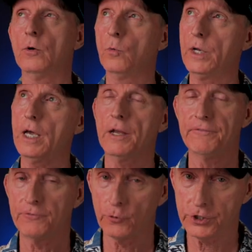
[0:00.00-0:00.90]
We
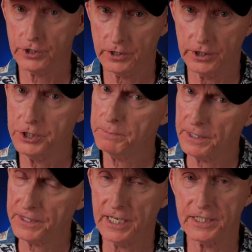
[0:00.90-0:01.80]
unfortunately
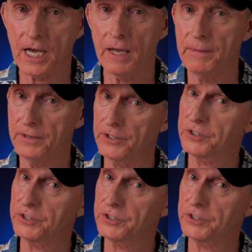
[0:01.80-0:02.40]
spent that time in the